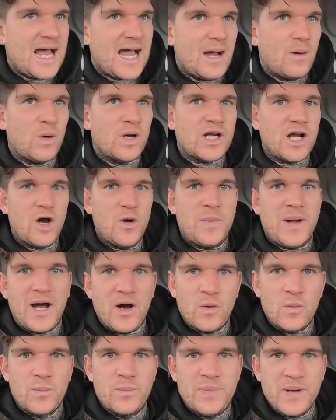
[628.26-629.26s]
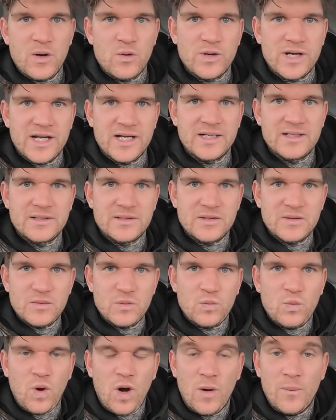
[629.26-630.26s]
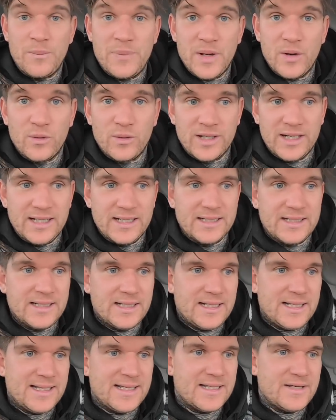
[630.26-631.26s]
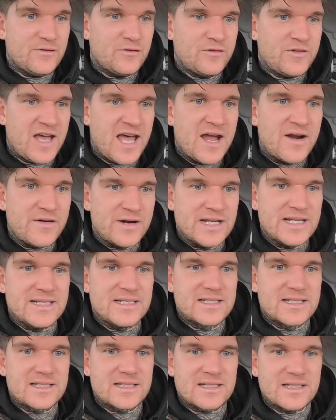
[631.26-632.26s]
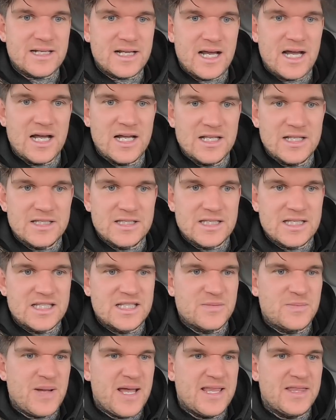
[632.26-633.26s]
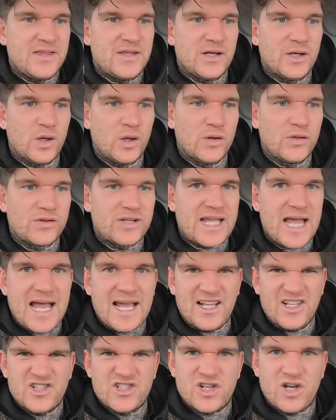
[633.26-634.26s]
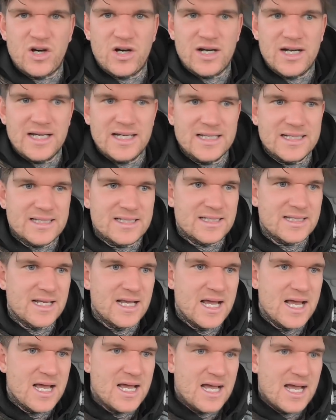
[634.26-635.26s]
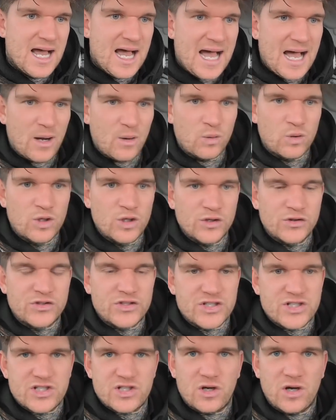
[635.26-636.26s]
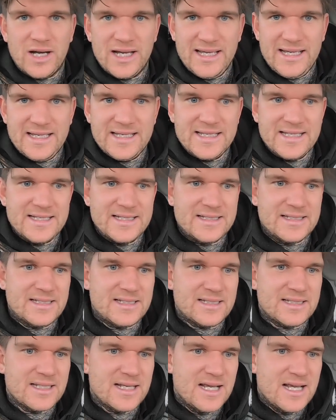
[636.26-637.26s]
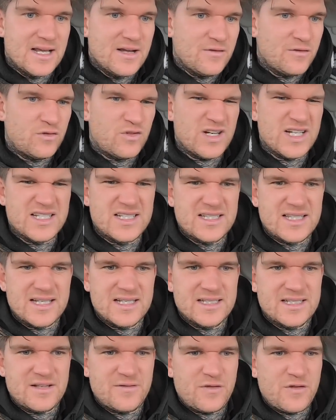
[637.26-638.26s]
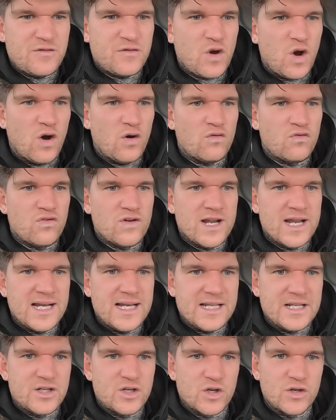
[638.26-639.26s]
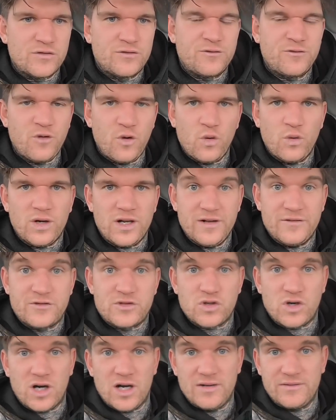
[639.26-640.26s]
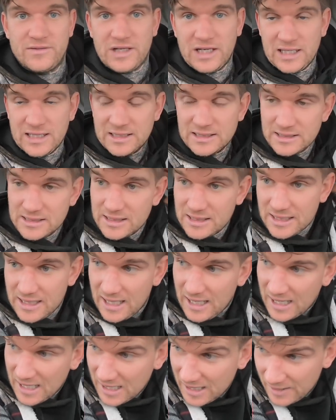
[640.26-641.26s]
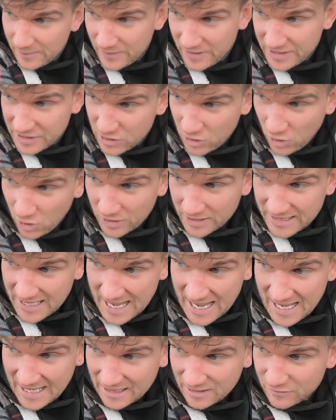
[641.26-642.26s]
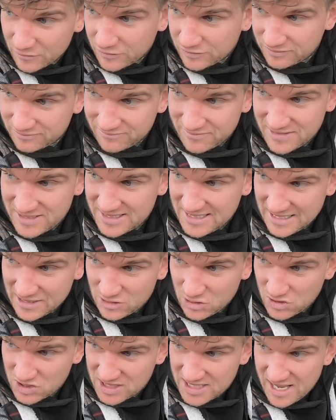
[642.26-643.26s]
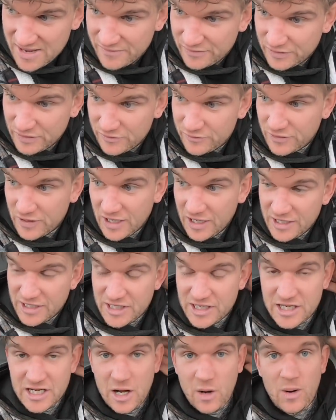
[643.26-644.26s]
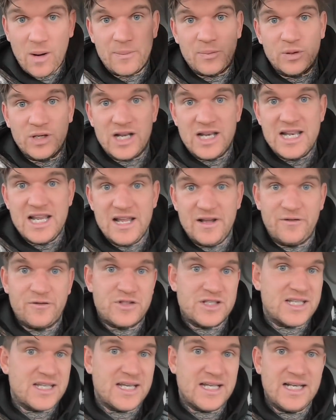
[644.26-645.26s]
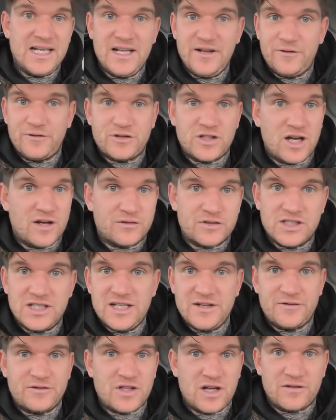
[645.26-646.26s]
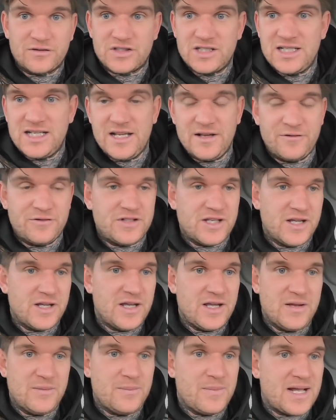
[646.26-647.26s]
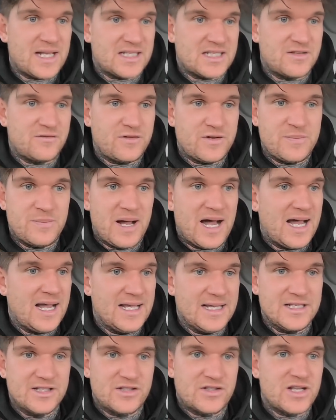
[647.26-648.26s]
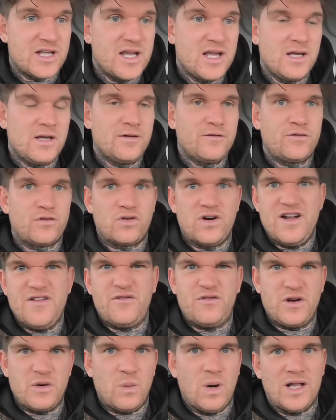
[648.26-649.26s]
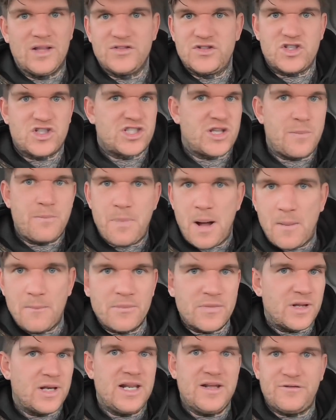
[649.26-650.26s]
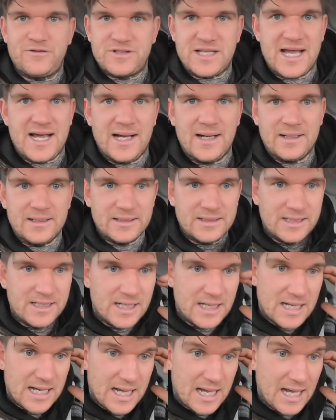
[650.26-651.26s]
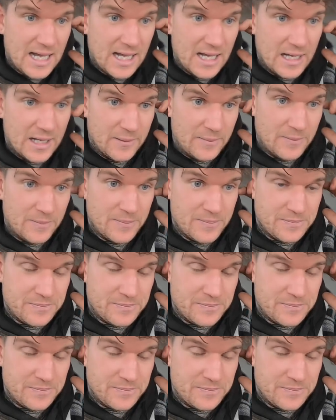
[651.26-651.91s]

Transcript: I go about building what I'm building, it varies depending on gang size, how good the site is. For instance, if you've got a really good forklift driver and you've got a gang of 6 or 7 of you, and you can go up on a lift and get lift after lift after lift, it massively pays for everyone just to bump the lift out. And